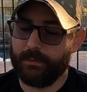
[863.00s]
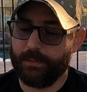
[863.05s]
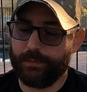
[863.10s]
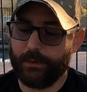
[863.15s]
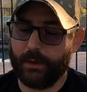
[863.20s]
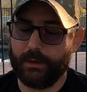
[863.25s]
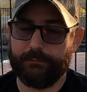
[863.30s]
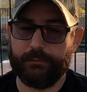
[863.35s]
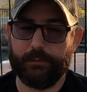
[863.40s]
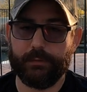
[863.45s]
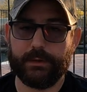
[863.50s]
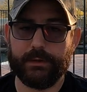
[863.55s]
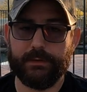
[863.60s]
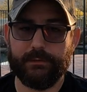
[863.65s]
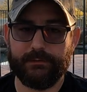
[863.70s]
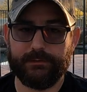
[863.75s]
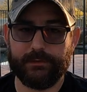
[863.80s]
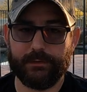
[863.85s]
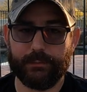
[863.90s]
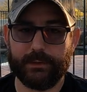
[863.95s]
thoughtful
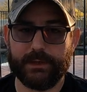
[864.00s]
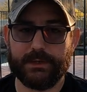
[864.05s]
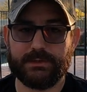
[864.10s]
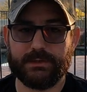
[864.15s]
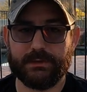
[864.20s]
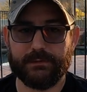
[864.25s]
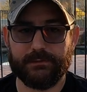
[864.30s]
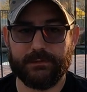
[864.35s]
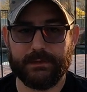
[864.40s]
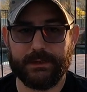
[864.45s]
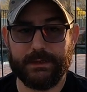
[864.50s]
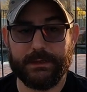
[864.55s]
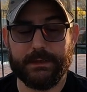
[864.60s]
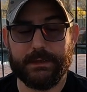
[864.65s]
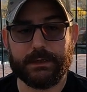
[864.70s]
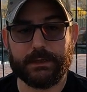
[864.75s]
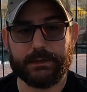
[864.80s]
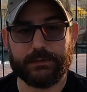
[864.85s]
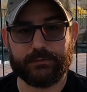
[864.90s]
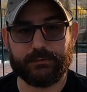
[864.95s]
considerations in
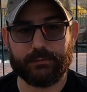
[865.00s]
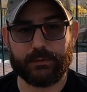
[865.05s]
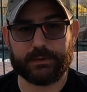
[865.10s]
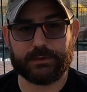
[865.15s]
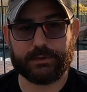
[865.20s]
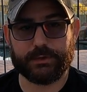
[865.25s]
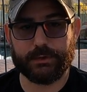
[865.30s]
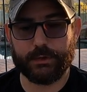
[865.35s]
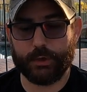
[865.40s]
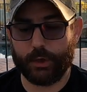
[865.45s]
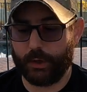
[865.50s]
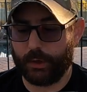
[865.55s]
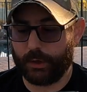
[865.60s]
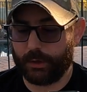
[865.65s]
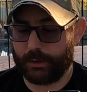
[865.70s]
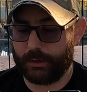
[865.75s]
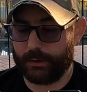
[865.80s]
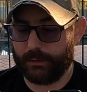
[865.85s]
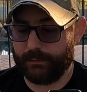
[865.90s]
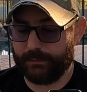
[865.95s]
the construction
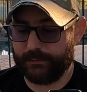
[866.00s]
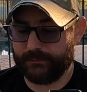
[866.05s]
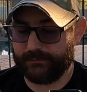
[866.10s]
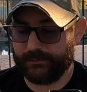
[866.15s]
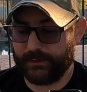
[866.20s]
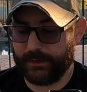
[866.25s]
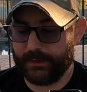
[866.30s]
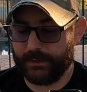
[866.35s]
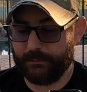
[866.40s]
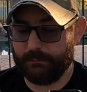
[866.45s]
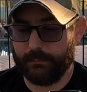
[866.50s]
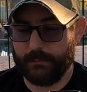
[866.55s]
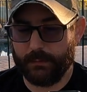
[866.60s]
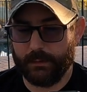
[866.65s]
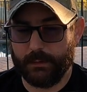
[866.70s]
are the same.